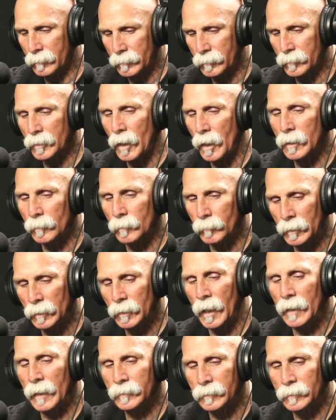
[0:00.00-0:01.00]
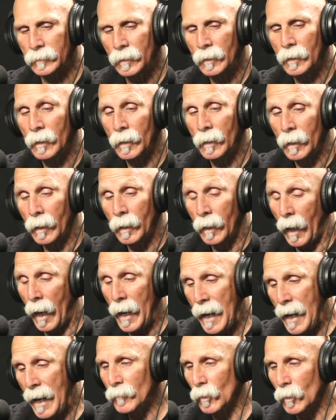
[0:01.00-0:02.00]
started realizing I
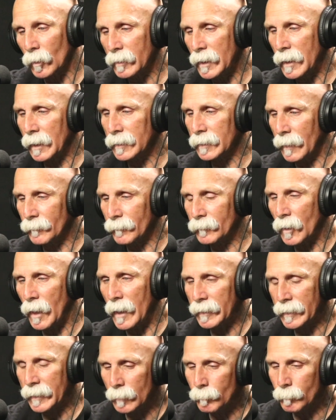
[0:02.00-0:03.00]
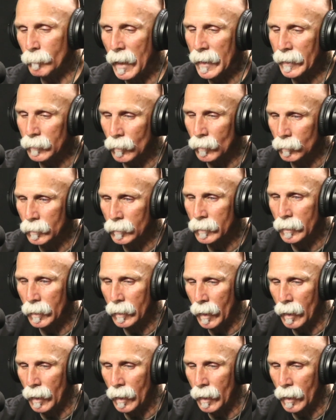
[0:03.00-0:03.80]
have no credit because I've tried to get a bank loan.